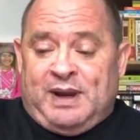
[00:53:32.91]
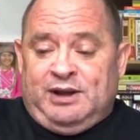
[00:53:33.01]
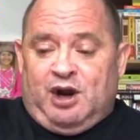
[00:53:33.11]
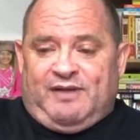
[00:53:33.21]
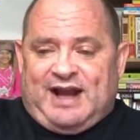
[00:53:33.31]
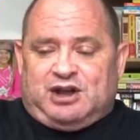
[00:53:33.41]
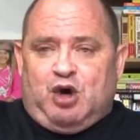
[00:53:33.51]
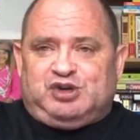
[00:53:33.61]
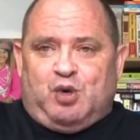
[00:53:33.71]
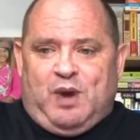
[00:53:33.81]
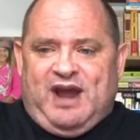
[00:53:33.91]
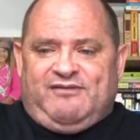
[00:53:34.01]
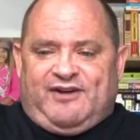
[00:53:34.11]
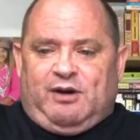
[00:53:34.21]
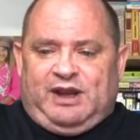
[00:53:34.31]
but that goes away
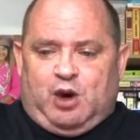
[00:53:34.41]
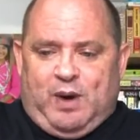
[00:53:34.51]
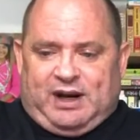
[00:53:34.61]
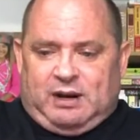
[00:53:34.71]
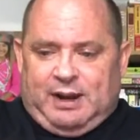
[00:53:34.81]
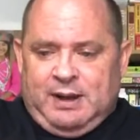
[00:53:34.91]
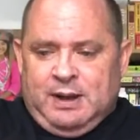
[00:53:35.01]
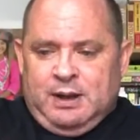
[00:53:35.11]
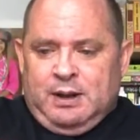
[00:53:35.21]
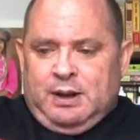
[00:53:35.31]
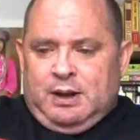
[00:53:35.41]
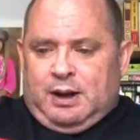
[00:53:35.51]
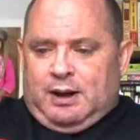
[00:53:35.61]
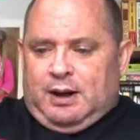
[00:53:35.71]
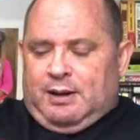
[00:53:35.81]
fairly quickly.
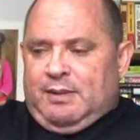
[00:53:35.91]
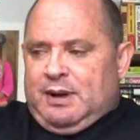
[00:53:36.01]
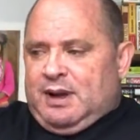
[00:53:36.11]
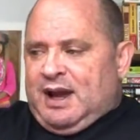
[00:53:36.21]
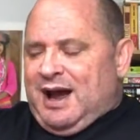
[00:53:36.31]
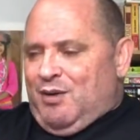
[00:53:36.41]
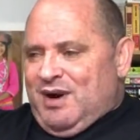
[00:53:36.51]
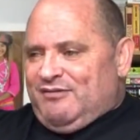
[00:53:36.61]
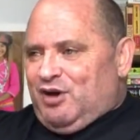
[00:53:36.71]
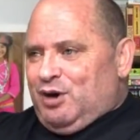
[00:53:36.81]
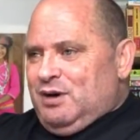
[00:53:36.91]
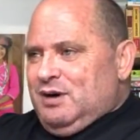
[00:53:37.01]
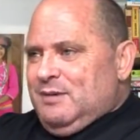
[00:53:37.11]
However,